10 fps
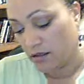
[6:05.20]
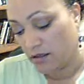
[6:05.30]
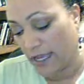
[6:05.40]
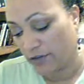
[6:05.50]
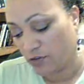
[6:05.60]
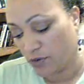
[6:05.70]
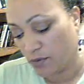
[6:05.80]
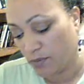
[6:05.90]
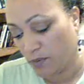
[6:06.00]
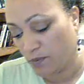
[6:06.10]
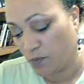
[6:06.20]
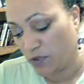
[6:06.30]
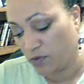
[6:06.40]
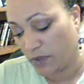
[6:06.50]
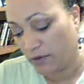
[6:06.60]
natural, but
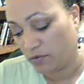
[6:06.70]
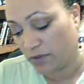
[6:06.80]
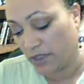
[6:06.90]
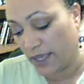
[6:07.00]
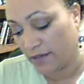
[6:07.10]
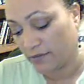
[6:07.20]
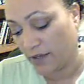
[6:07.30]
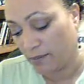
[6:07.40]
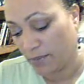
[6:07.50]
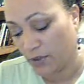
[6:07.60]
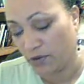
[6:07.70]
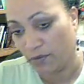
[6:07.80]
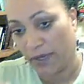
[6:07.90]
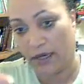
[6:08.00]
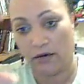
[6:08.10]
once when I was relaxed, I burned
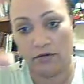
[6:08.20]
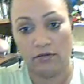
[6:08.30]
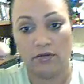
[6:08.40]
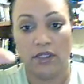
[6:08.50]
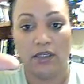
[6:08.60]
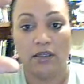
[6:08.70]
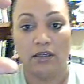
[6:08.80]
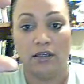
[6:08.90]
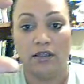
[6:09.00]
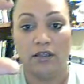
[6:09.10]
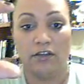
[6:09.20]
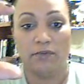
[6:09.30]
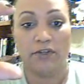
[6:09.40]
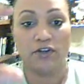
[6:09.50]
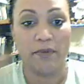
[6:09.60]
about
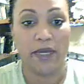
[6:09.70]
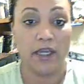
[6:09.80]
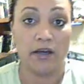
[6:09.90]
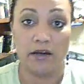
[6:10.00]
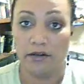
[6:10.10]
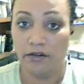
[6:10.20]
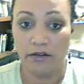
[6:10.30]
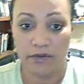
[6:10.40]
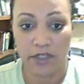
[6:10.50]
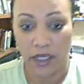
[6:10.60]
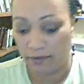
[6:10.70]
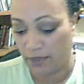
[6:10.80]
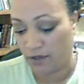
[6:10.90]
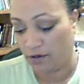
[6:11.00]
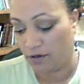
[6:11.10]
this much of my hair. It was a
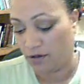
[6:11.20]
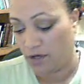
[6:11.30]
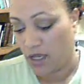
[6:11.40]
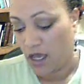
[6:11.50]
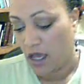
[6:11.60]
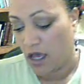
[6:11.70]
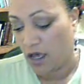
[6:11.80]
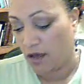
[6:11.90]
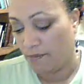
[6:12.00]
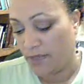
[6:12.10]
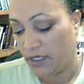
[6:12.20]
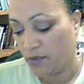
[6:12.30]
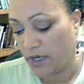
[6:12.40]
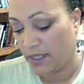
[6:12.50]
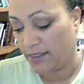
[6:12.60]
nightmare. But
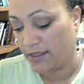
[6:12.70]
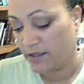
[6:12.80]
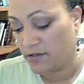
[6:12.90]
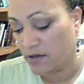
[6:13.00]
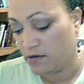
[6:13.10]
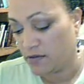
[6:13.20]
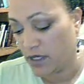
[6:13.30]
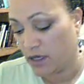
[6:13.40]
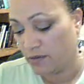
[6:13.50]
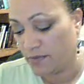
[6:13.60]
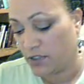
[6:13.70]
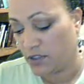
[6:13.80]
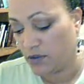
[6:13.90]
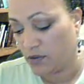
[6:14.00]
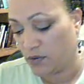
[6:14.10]
anyway, this goes up
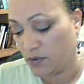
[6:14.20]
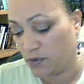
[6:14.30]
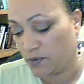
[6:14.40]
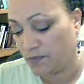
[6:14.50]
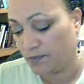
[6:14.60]
to